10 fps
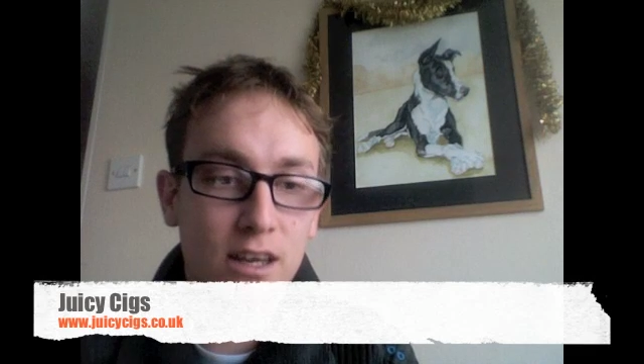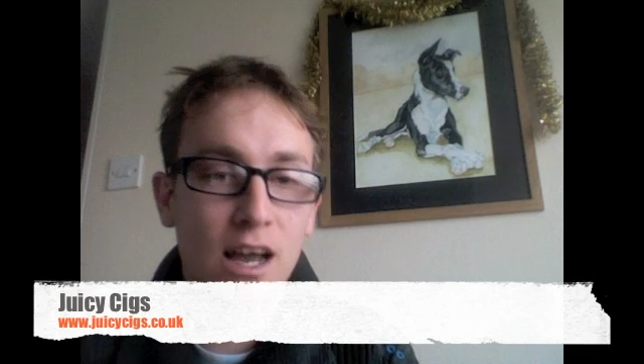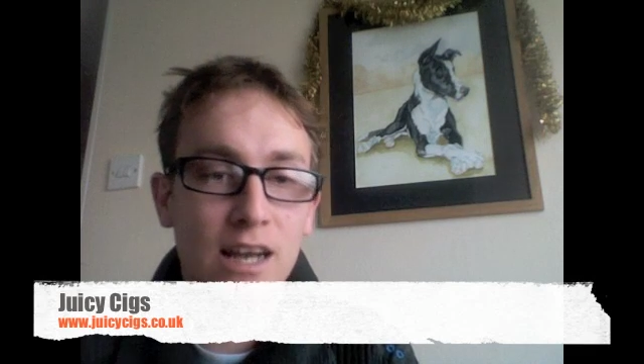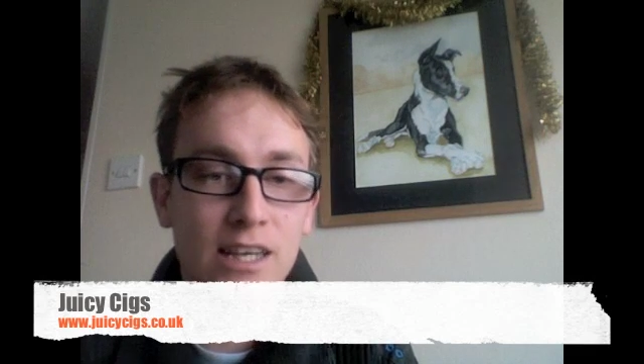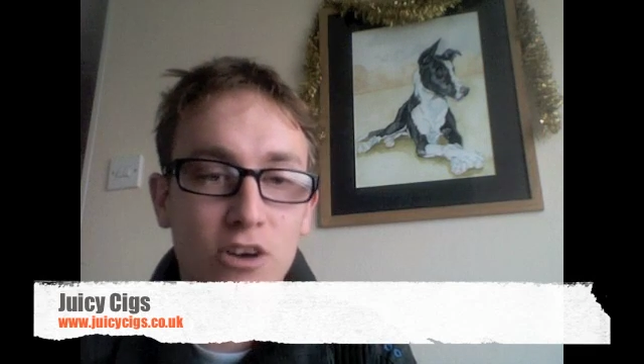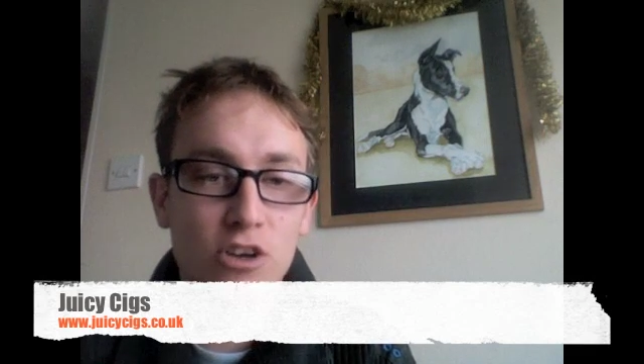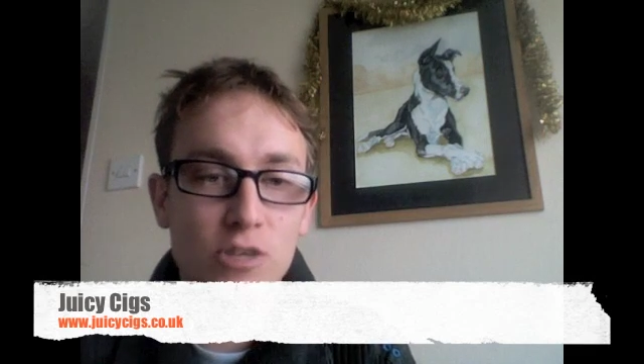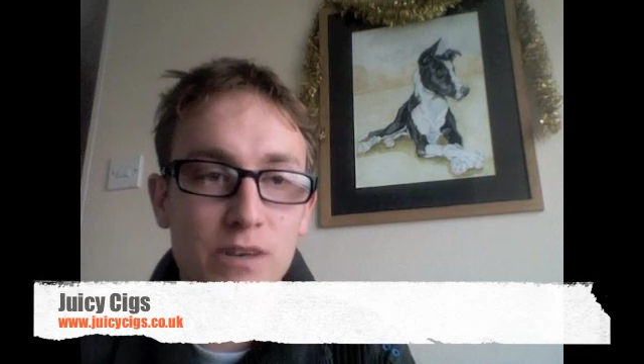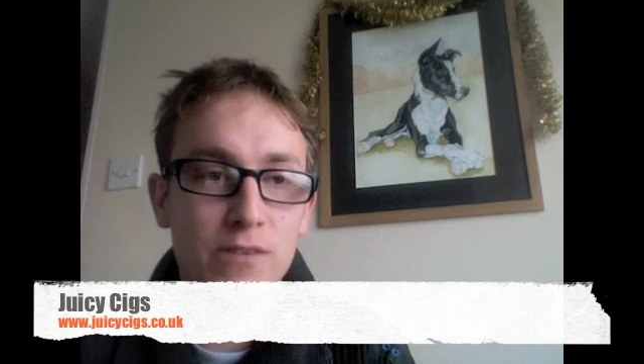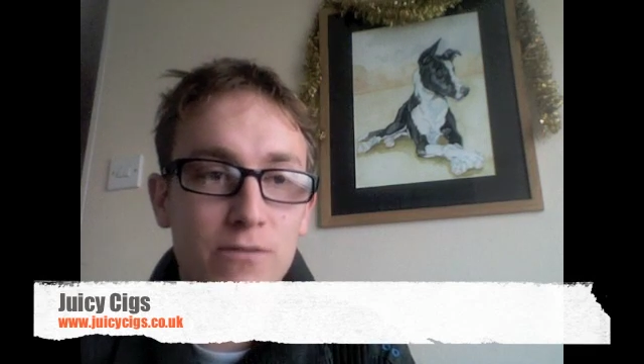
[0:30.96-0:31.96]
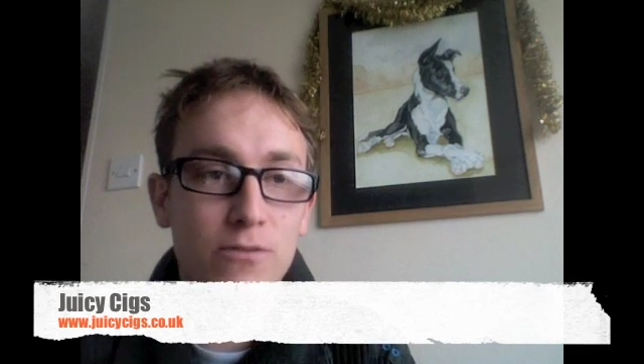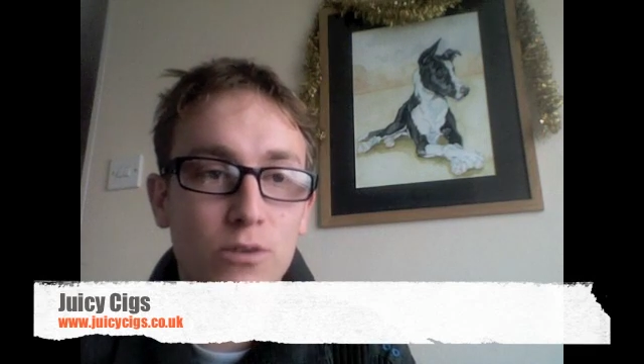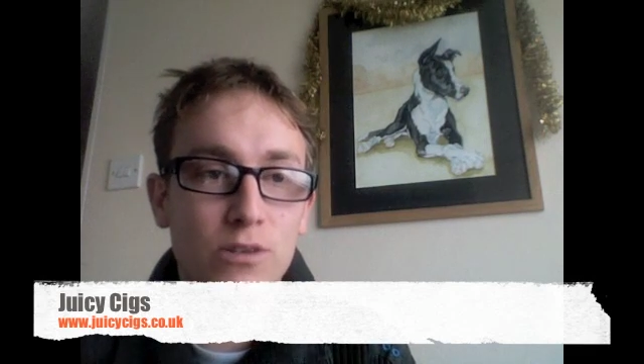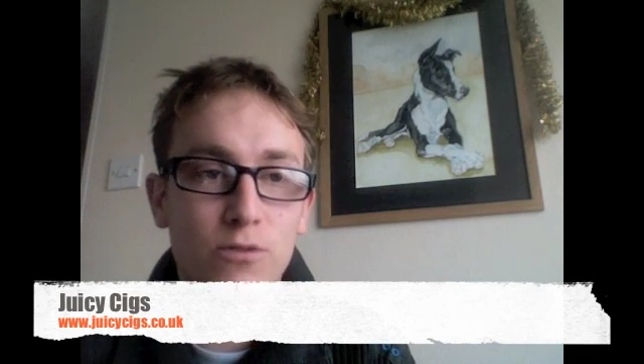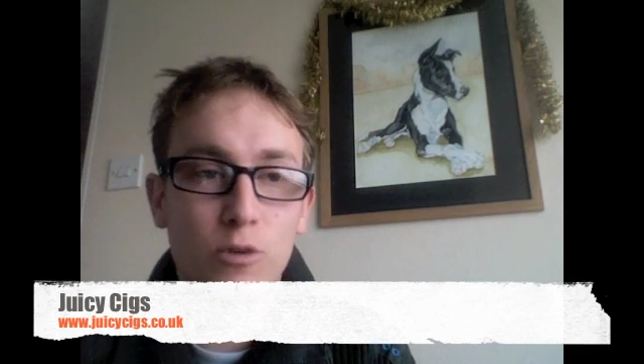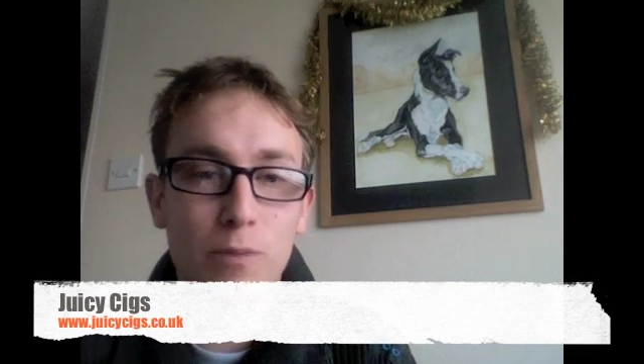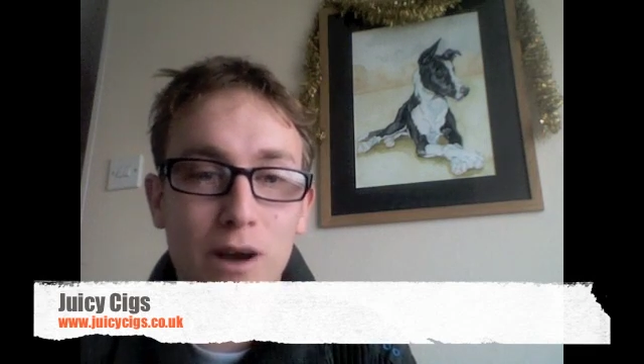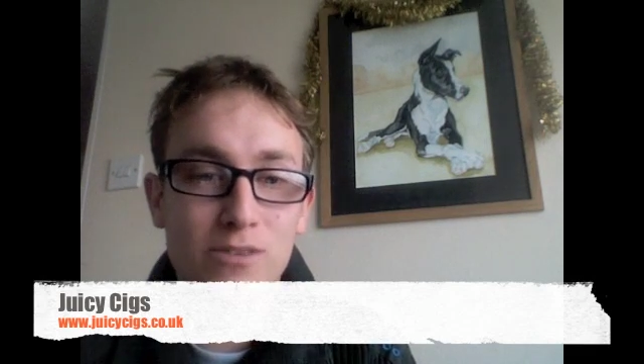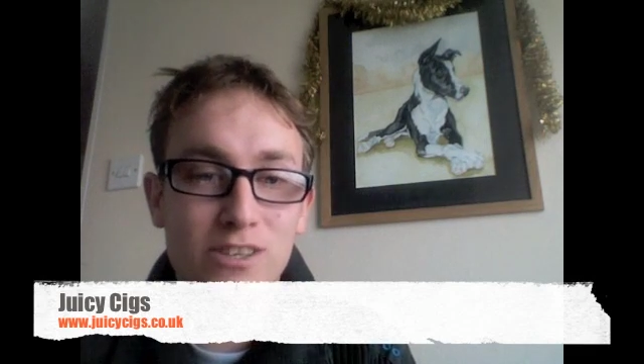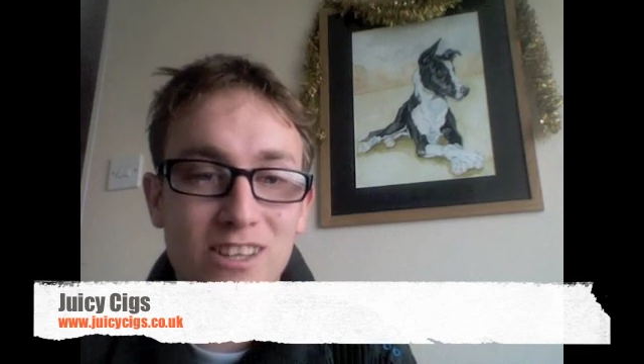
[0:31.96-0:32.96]
and it cost me
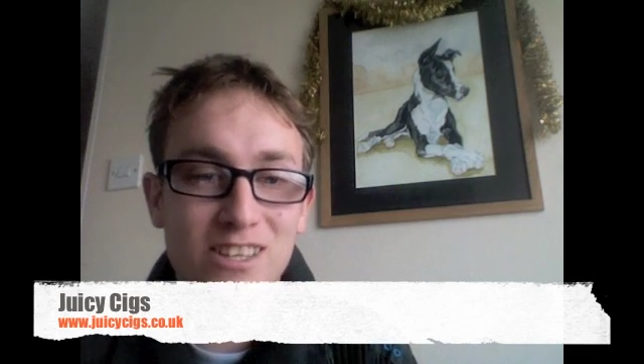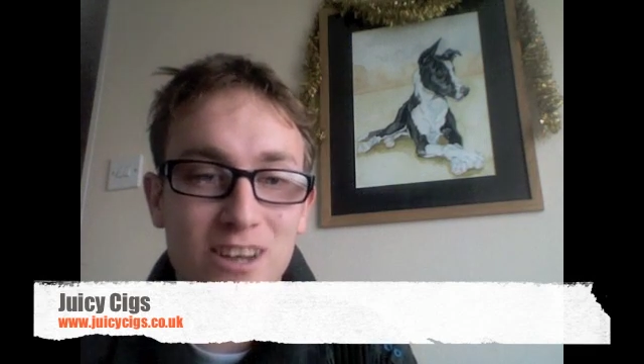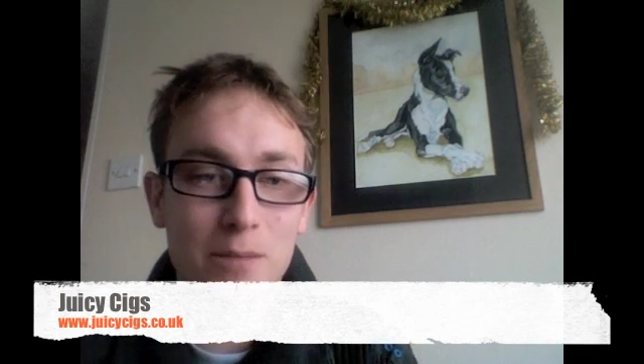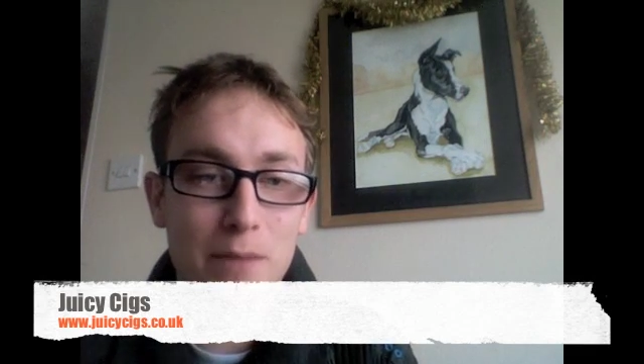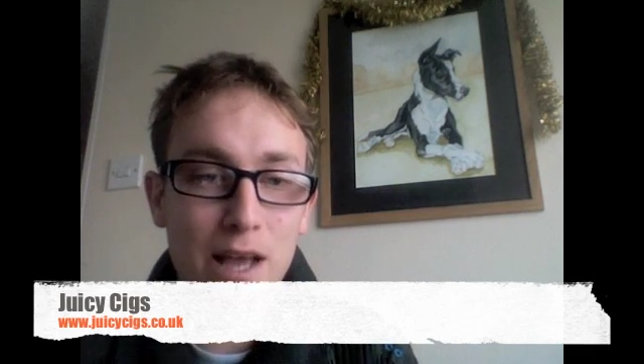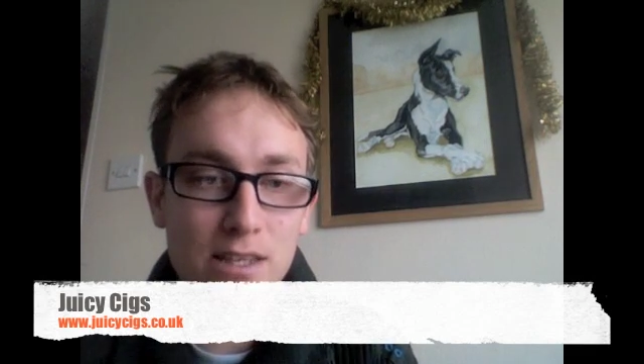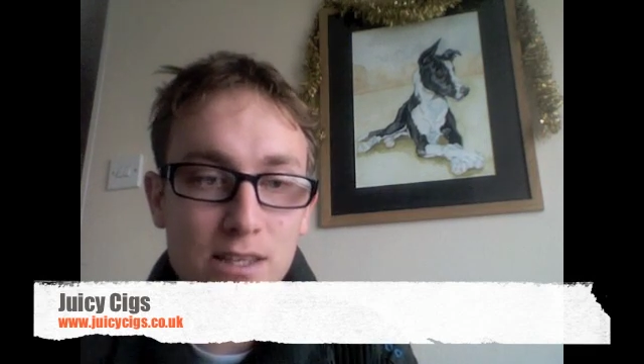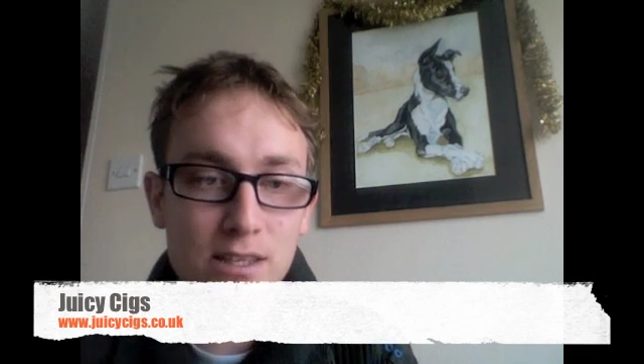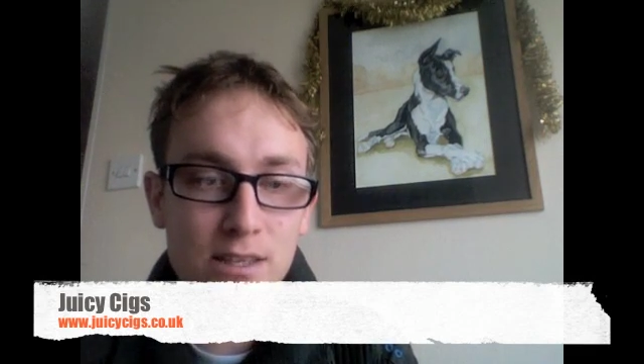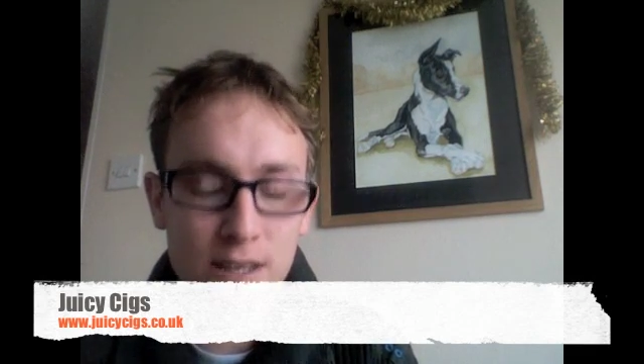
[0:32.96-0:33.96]
£44.99.